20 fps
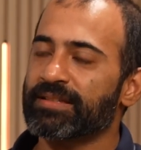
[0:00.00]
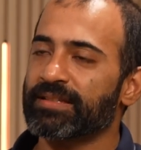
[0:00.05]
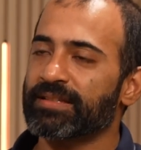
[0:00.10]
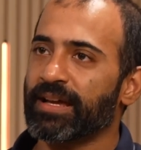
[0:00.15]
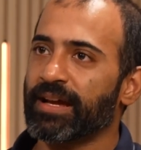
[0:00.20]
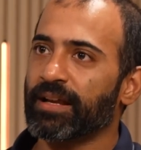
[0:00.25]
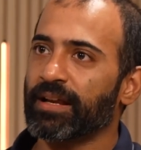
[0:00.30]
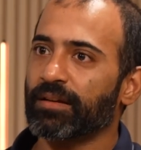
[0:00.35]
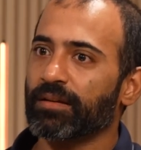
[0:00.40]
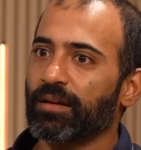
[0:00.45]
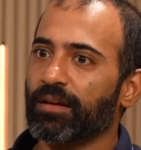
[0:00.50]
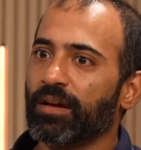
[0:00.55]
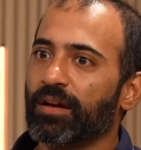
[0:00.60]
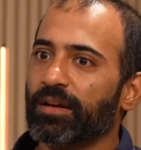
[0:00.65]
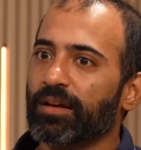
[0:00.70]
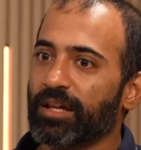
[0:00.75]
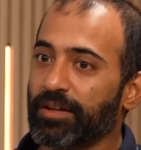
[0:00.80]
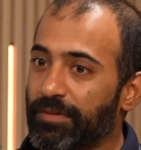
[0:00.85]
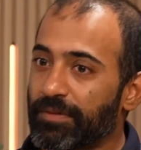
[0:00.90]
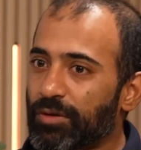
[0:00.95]
is that
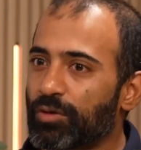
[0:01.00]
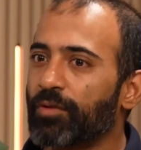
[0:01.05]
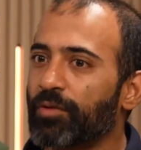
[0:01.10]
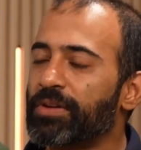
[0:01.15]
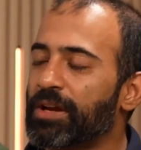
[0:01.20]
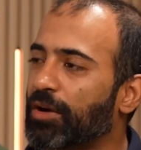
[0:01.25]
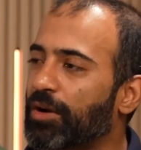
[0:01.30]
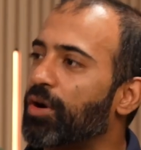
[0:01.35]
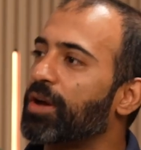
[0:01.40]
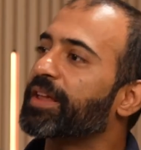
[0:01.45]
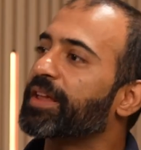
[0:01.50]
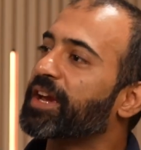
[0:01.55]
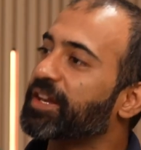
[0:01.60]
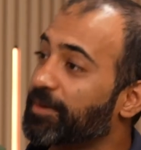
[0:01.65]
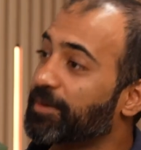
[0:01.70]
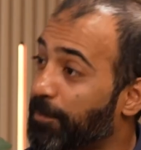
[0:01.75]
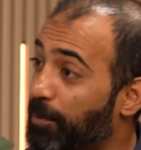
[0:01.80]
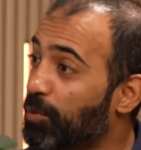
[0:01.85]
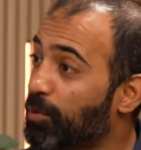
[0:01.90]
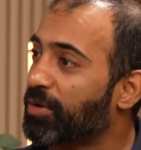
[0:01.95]
even though we are calling
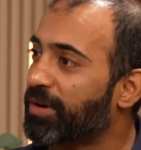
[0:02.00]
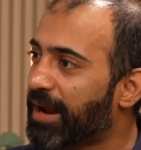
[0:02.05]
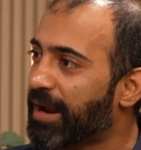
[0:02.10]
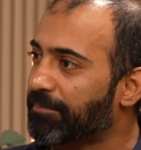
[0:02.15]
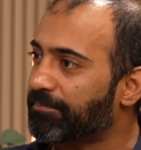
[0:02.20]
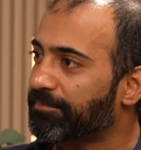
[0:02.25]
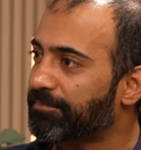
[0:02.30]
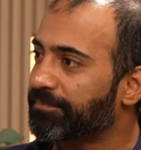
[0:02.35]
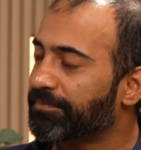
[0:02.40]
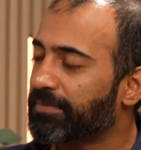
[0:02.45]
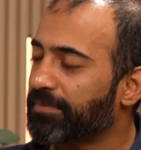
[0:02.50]
it a program,